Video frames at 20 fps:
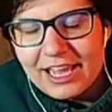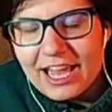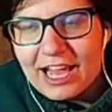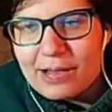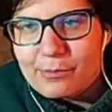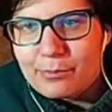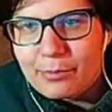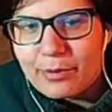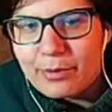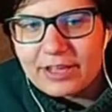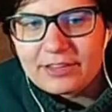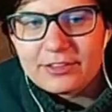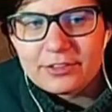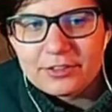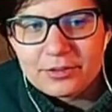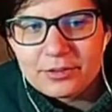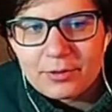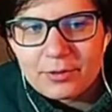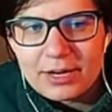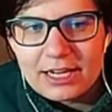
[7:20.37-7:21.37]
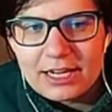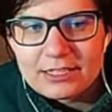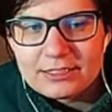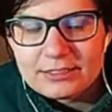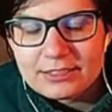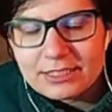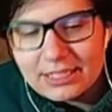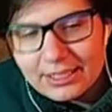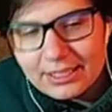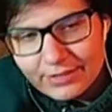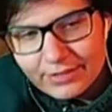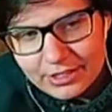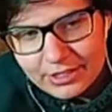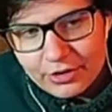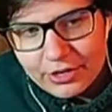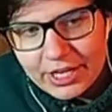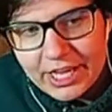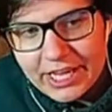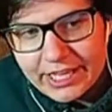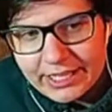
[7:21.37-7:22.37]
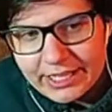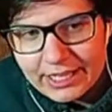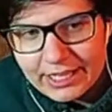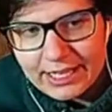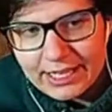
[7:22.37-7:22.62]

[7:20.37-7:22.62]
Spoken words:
And Breath of the Wild, even though it